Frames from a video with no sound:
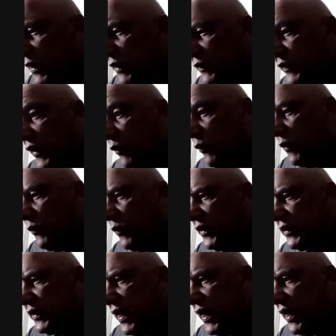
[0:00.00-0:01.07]
They won
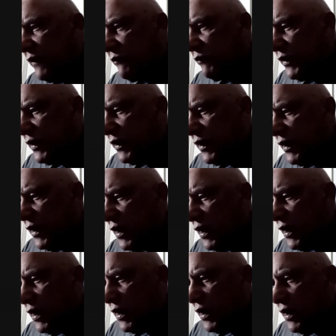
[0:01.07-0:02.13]
one game.
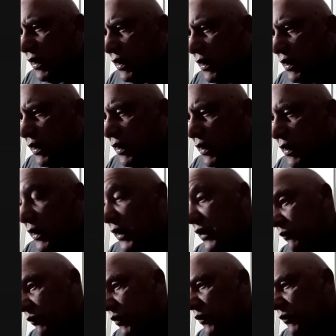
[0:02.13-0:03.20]

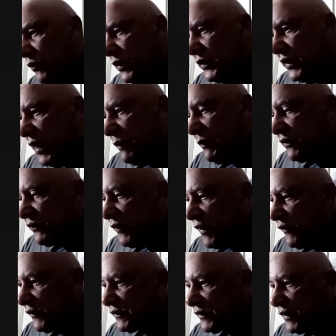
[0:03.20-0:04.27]
One game as far
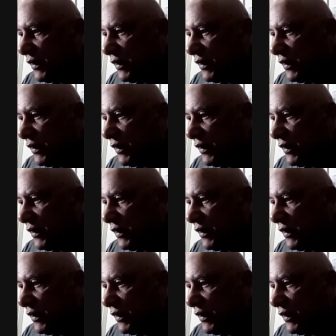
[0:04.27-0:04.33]
as